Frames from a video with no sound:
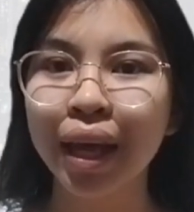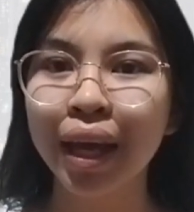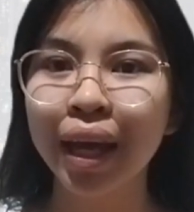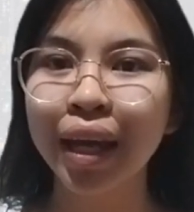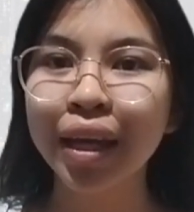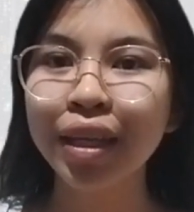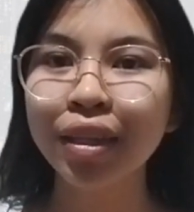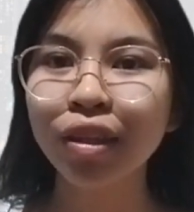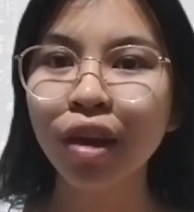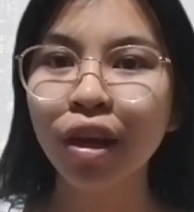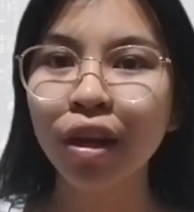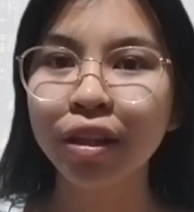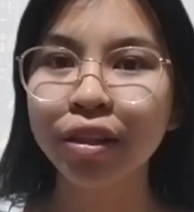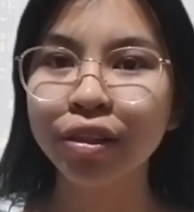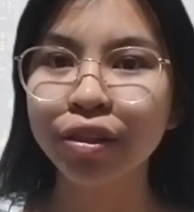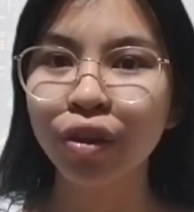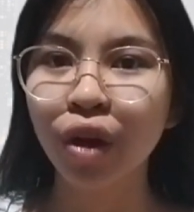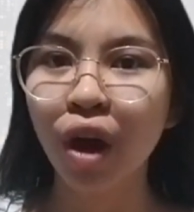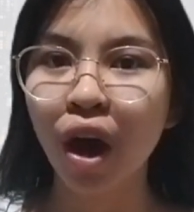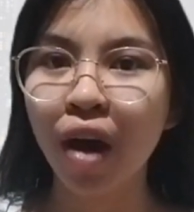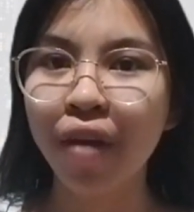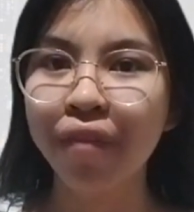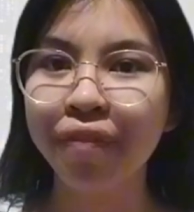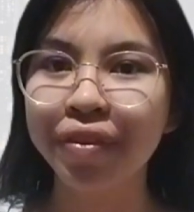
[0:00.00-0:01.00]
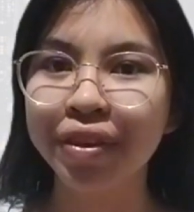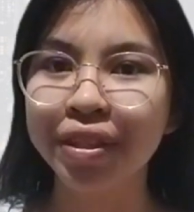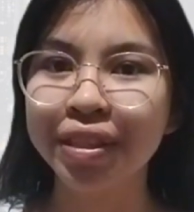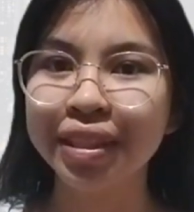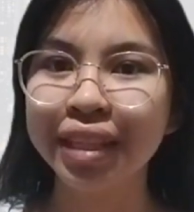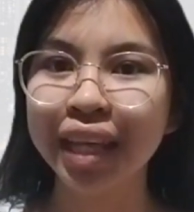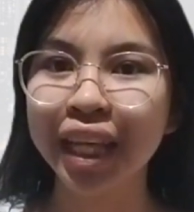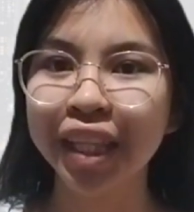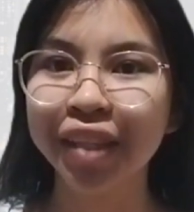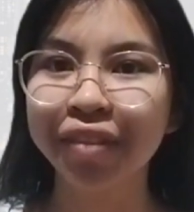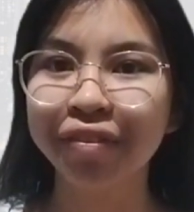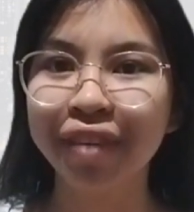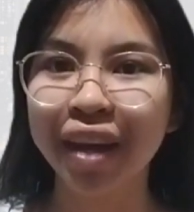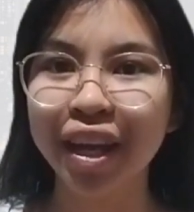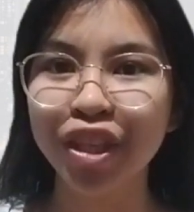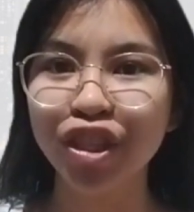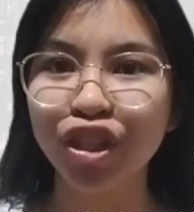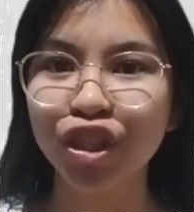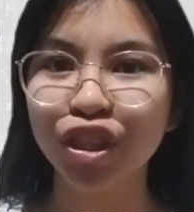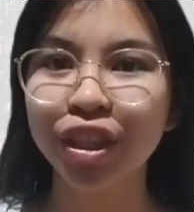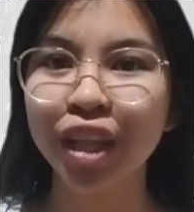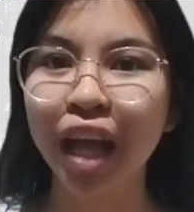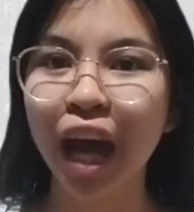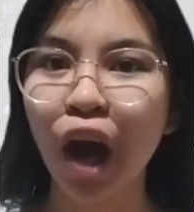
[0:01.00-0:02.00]
It also offers advice
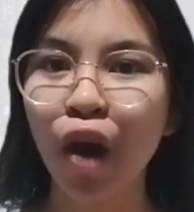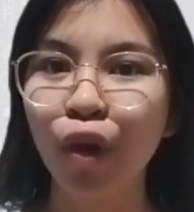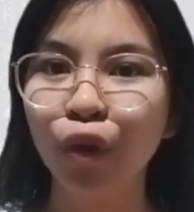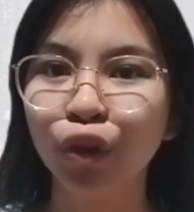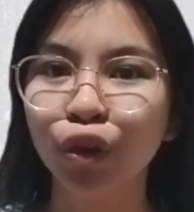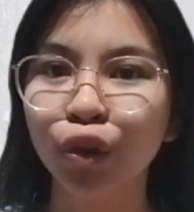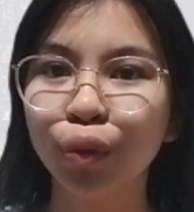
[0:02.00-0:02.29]
on how